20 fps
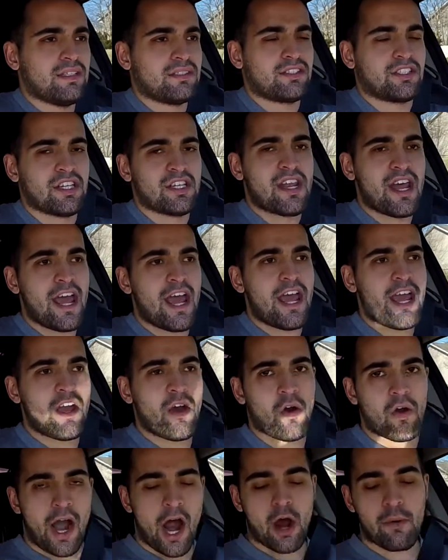today,
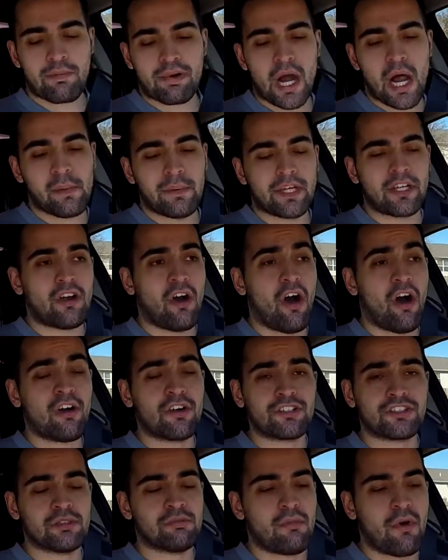or I'll probably call
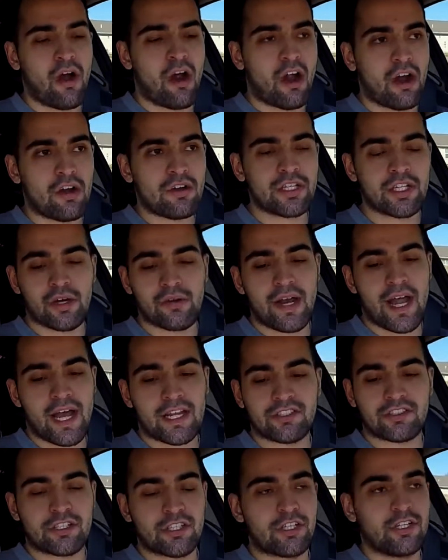her tomorrow, you know, and
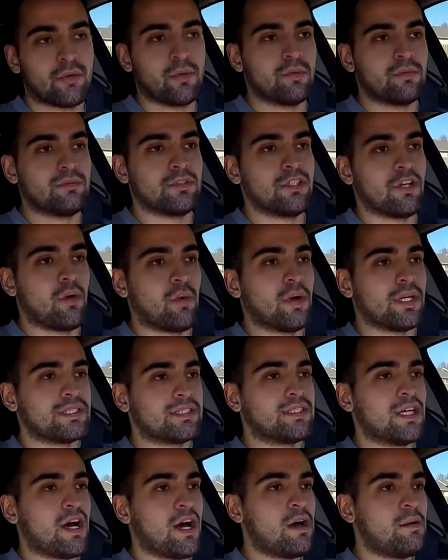ask her, you know,
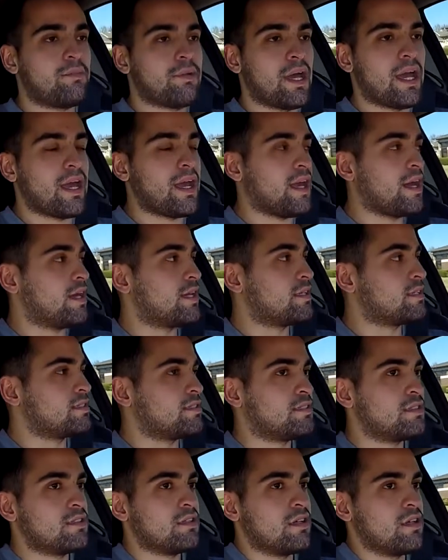what's up,
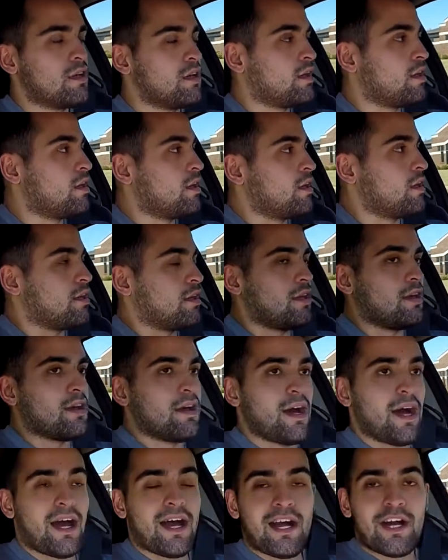and
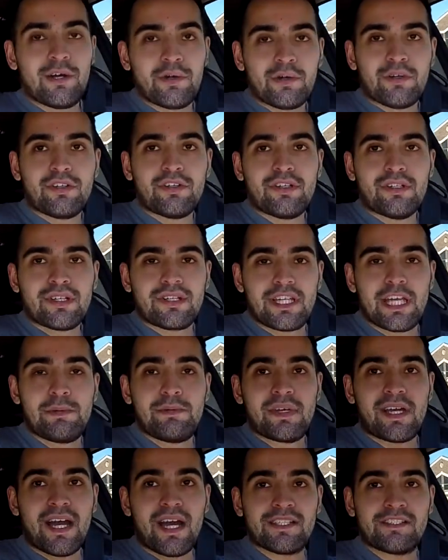I will
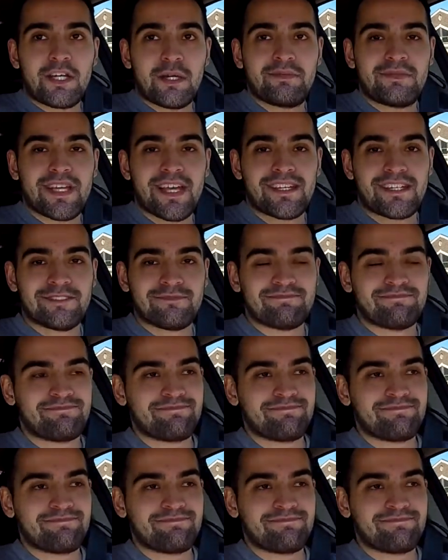keep you guys updated.